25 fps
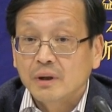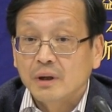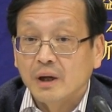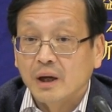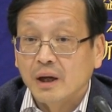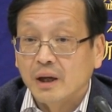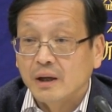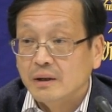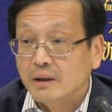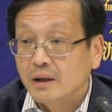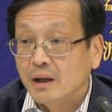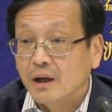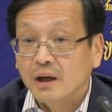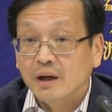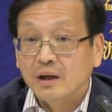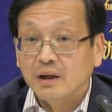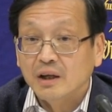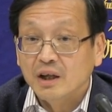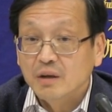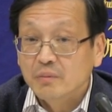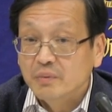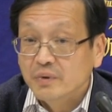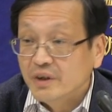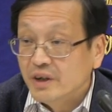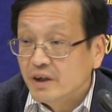And
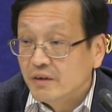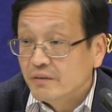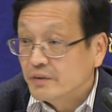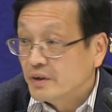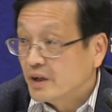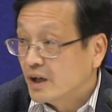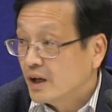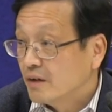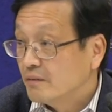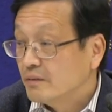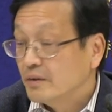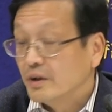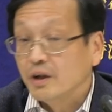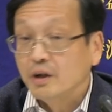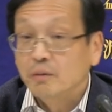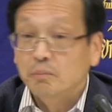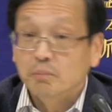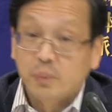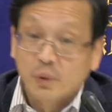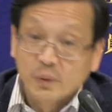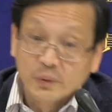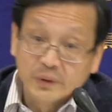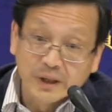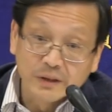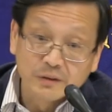even if we have an
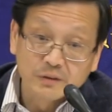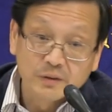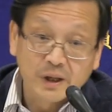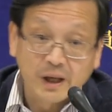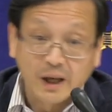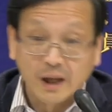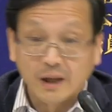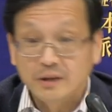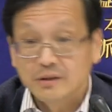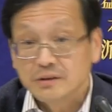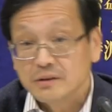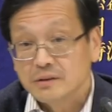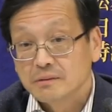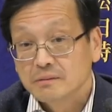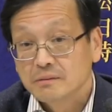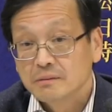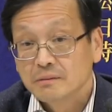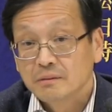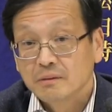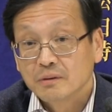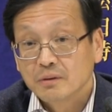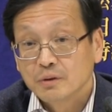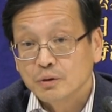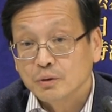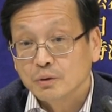imported case
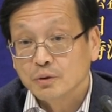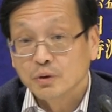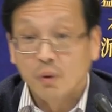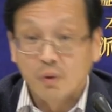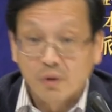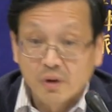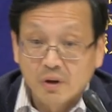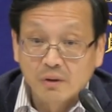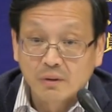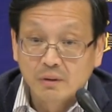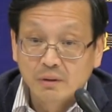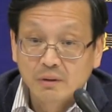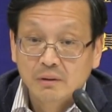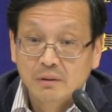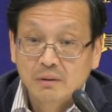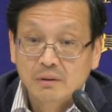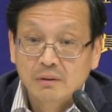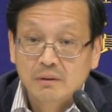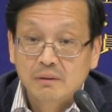to Tokyo,